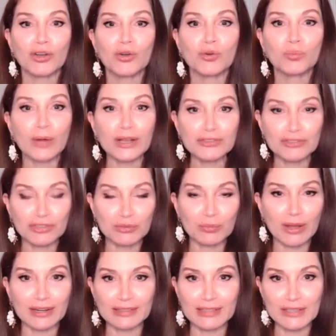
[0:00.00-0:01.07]
What do you
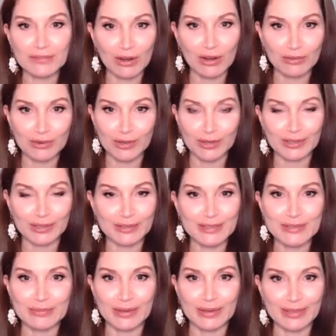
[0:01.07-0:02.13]
want to leave our
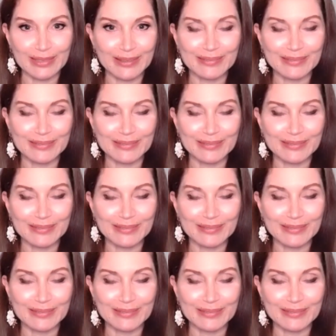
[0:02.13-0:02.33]
audience with?